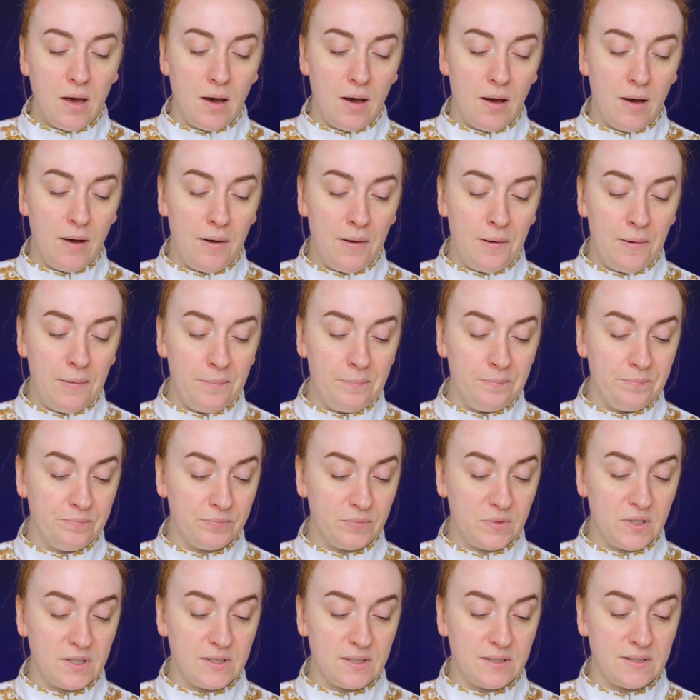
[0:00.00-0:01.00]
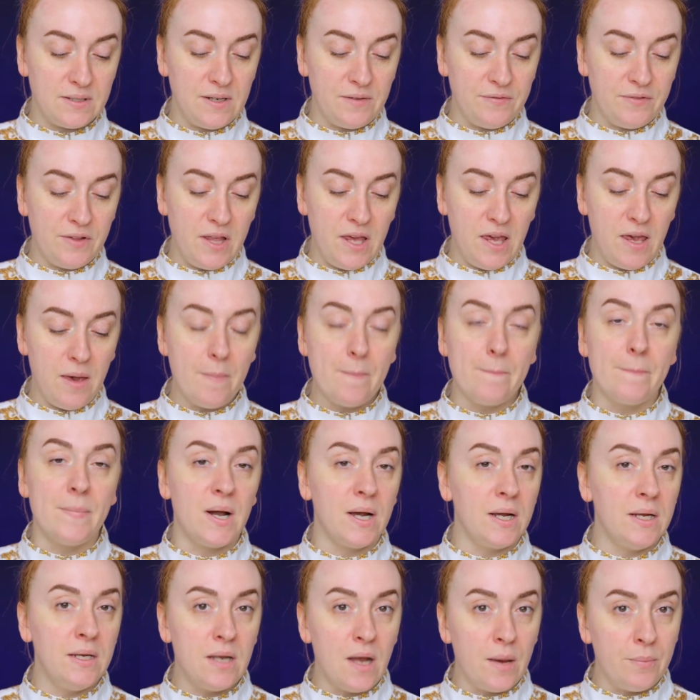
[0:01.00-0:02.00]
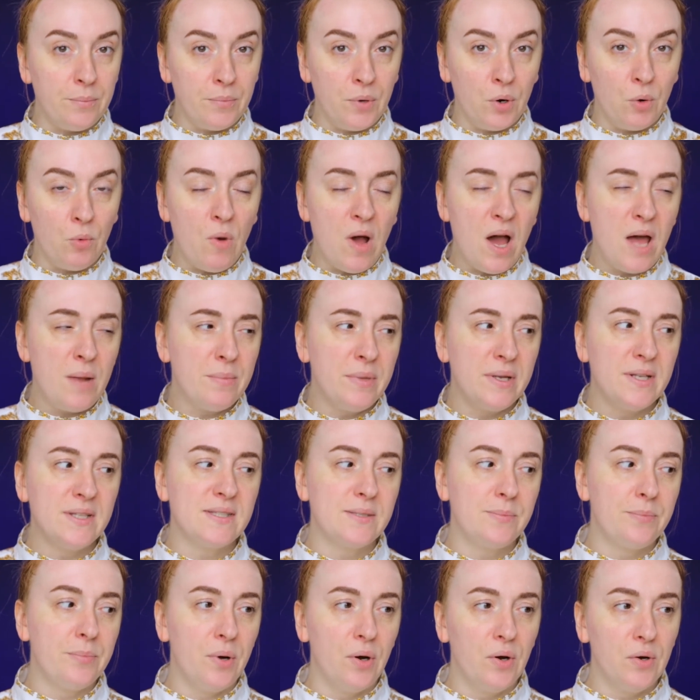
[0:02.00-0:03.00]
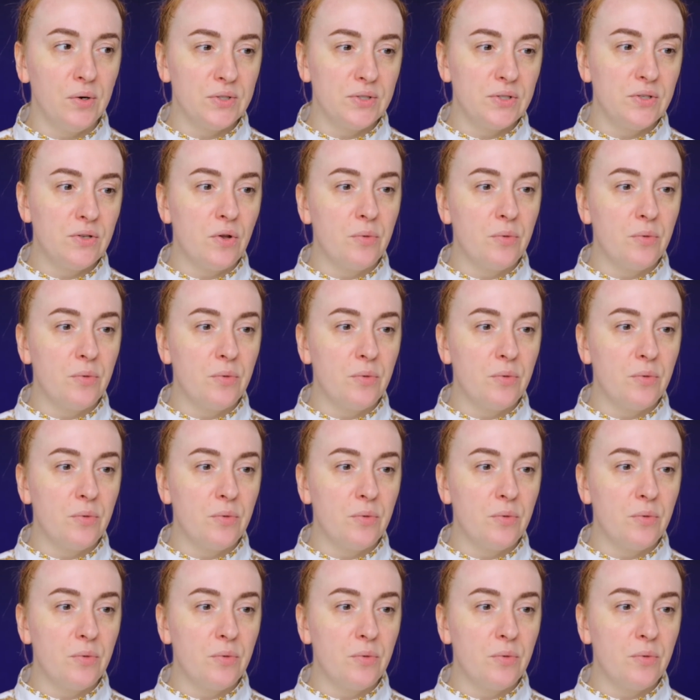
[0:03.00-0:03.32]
this is definitely my number one, but it's a personal